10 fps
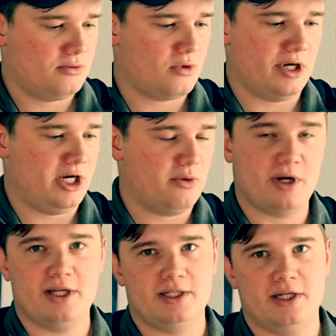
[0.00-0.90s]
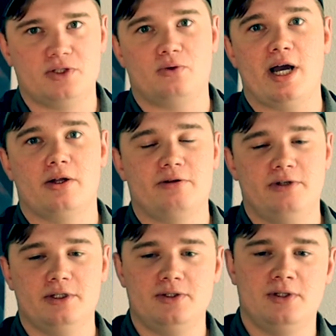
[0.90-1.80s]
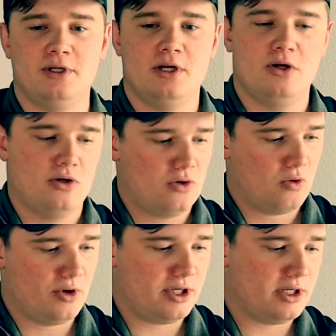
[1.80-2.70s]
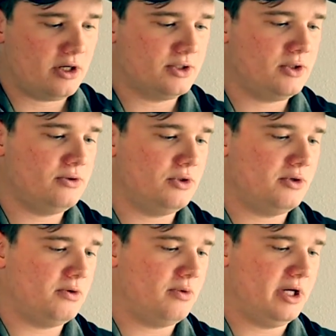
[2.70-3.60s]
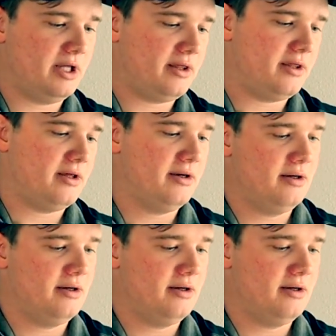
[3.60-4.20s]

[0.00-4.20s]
or anywhere that does growler fills, or you could also do it with